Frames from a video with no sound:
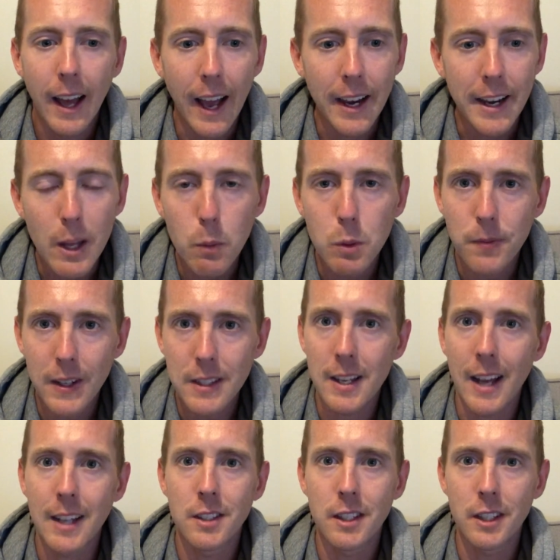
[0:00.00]
And he was
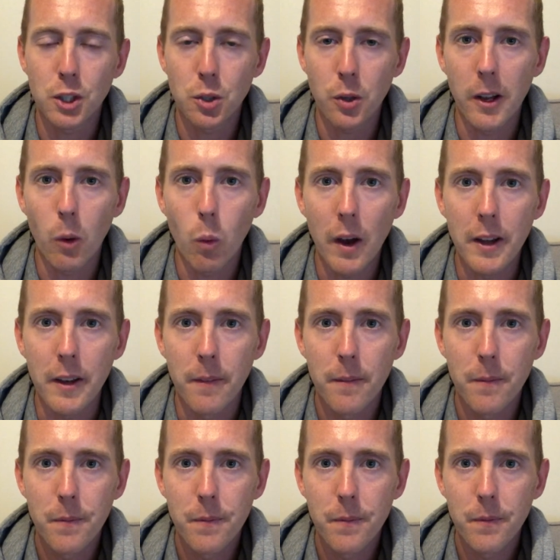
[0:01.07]
fantastic straight away.
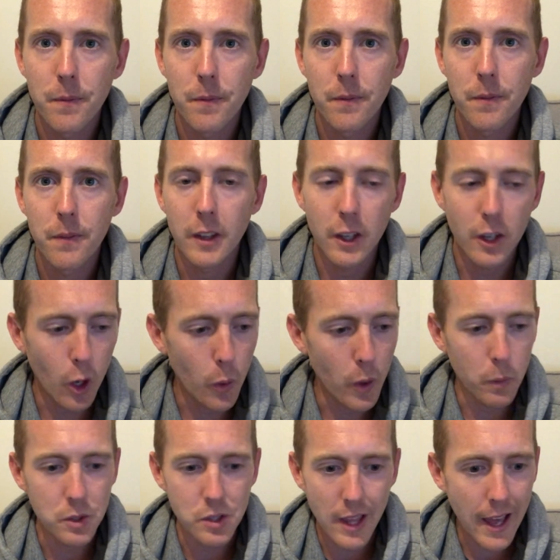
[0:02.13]
You know,
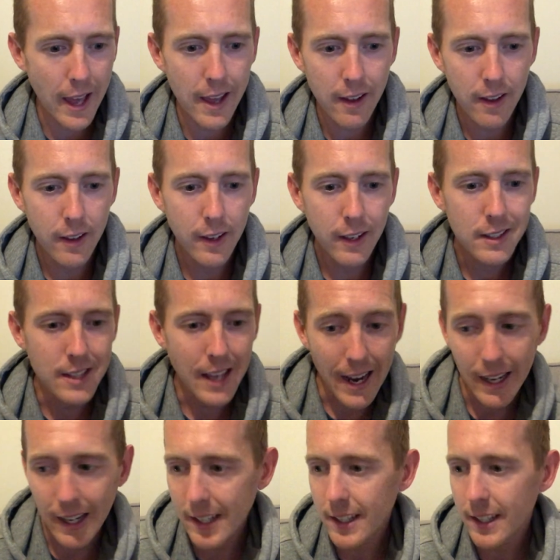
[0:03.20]
he was there,
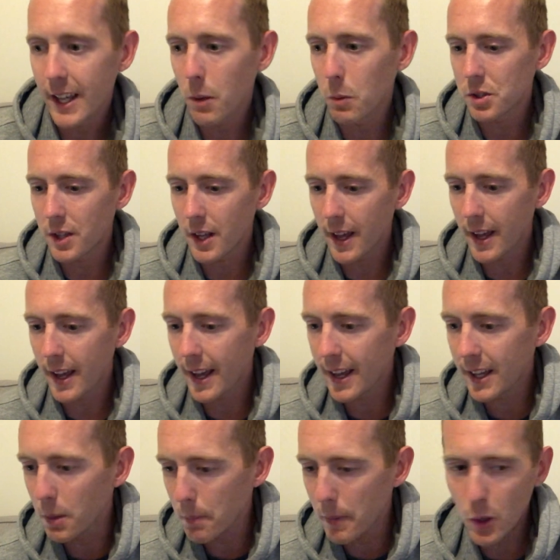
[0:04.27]
tackling, he was there
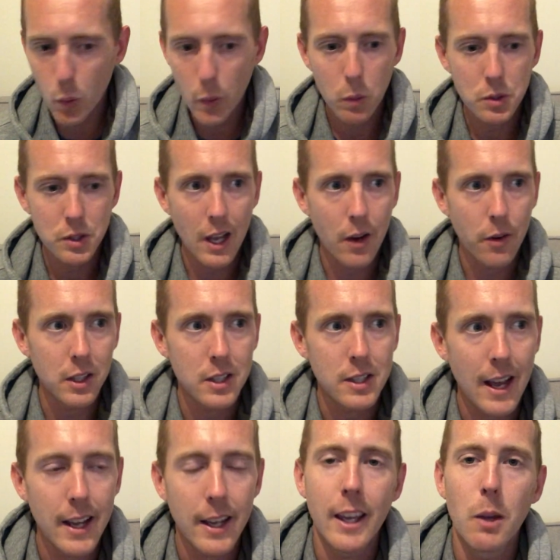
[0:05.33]
in the middle, he was there in
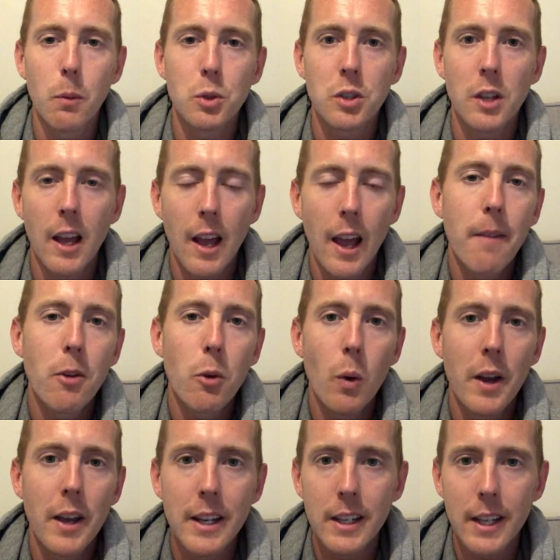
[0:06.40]
attack, he was
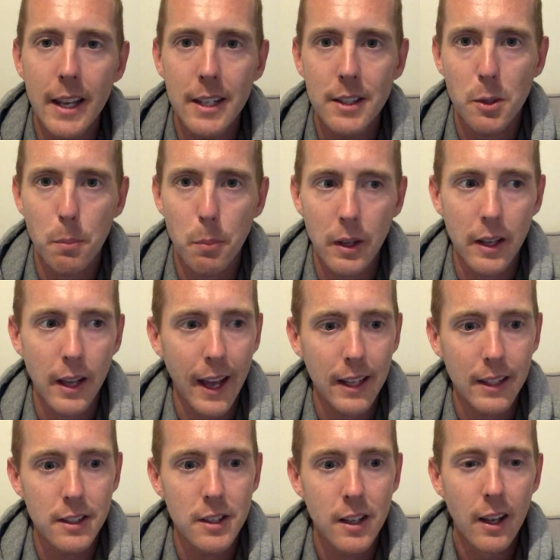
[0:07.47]
everywhere he needed to be.
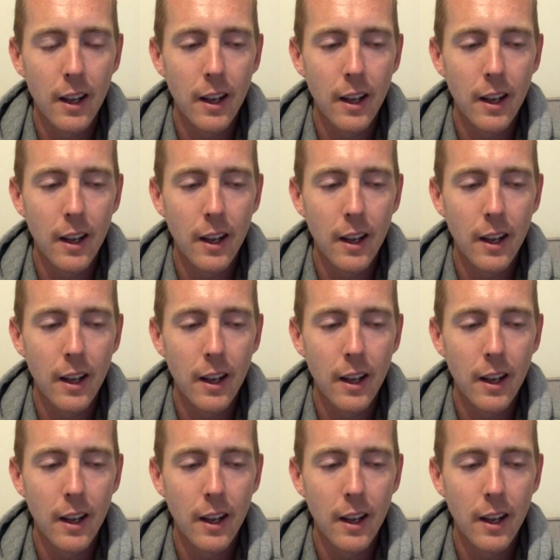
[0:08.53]
And